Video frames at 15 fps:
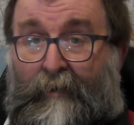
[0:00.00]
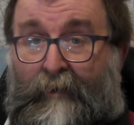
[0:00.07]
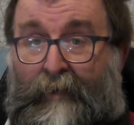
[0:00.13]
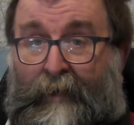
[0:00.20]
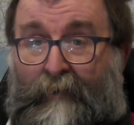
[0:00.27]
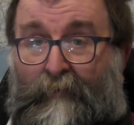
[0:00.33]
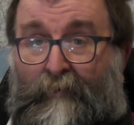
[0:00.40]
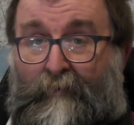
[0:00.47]

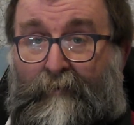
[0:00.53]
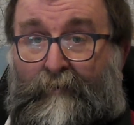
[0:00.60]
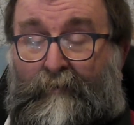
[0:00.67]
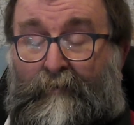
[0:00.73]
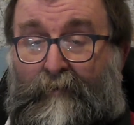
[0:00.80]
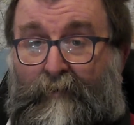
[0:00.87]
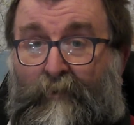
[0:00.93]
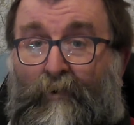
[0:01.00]
Now,
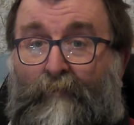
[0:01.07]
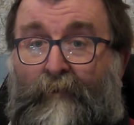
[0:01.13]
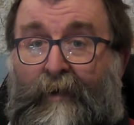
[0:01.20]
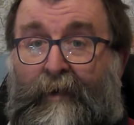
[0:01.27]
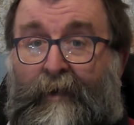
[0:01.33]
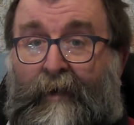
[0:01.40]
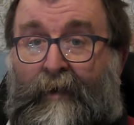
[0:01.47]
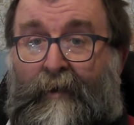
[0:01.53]

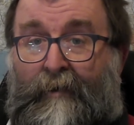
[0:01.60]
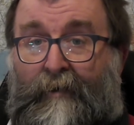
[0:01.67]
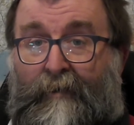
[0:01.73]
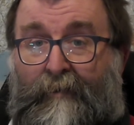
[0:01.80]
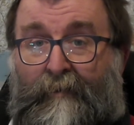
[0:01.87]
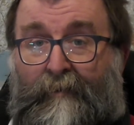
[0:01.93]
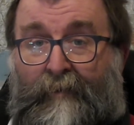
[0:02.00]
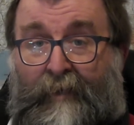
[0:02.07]
normally
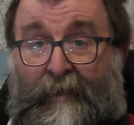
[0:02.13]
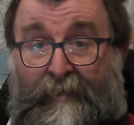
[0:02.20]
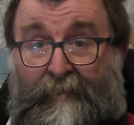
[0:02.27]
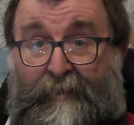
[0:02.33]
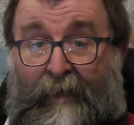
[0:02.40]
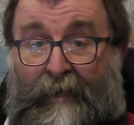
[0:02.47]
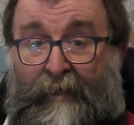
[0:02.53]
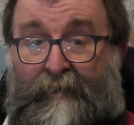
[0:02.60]
these
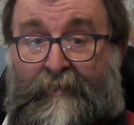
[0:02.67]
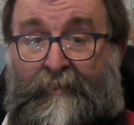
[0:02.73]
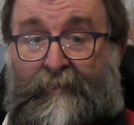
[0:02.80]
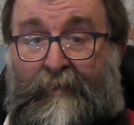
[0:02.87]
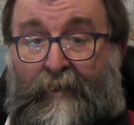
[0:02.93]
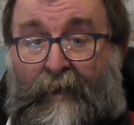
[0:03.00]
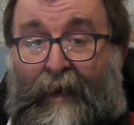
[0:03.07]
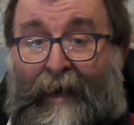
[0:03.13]
days,
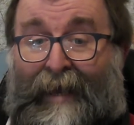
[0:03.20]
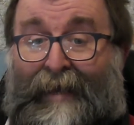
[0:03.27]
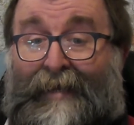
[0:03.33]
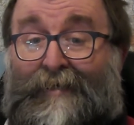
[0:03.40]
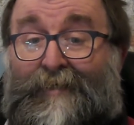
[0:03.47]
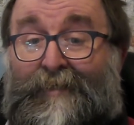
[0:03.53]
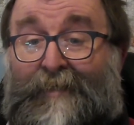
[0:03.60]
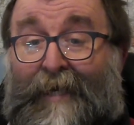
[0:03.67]
a
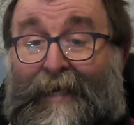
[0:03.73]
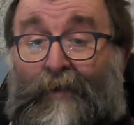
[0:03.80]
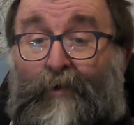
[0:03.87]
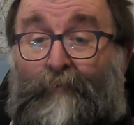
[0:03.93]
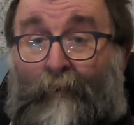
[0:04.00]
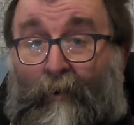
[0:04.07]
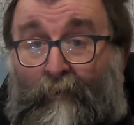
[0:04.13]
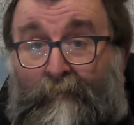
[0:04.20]
single
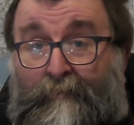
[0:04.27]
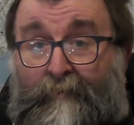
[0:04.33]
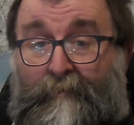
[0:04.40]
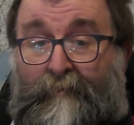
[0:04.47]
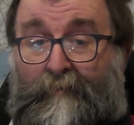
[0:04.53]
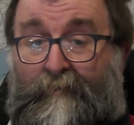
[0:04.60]
malt